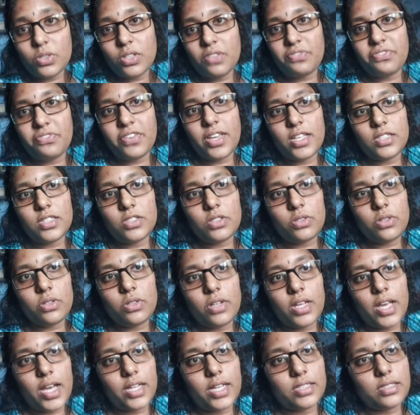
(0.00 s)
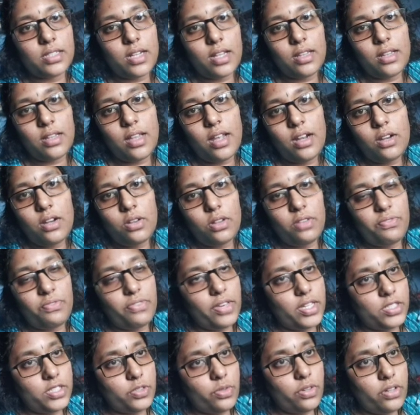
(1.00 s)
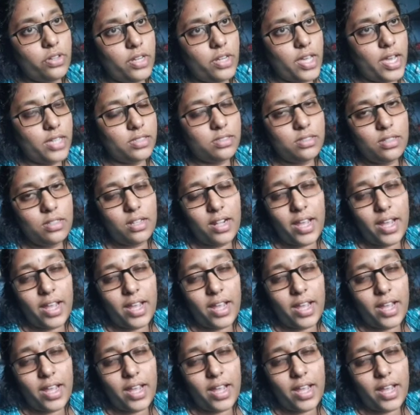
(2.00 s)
to the phase 2 reaction and then to the phase 1 reaction.